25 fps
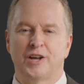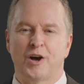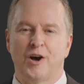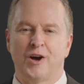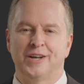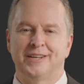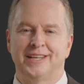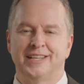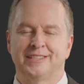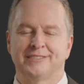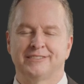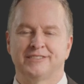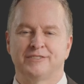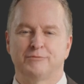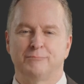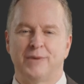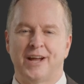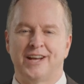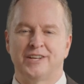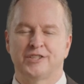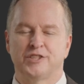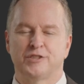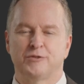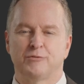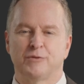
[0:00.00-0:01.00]
on
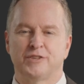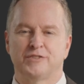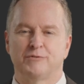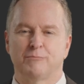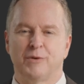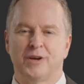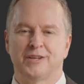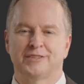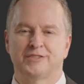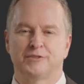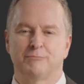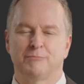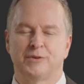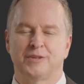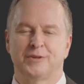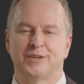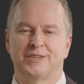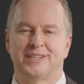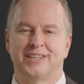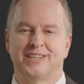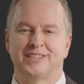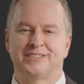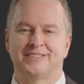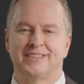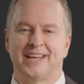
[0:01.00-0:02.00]
inspection
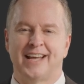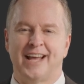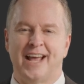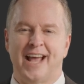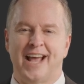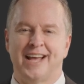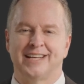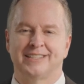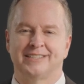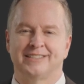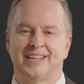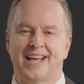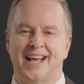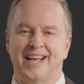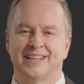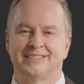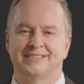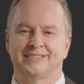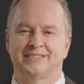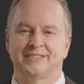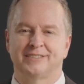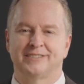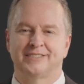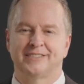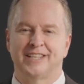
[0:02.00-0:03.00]
responsibilities and
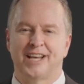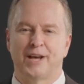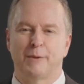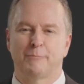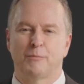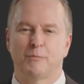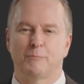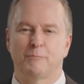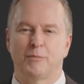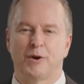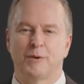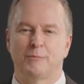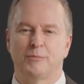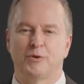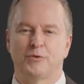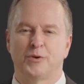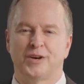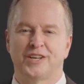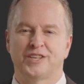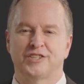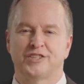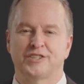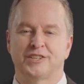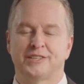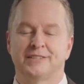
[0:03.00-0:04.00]
test sample
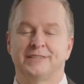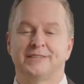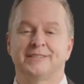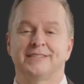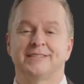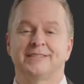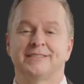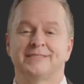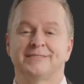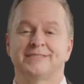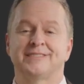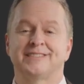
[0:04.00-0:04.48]
preparation.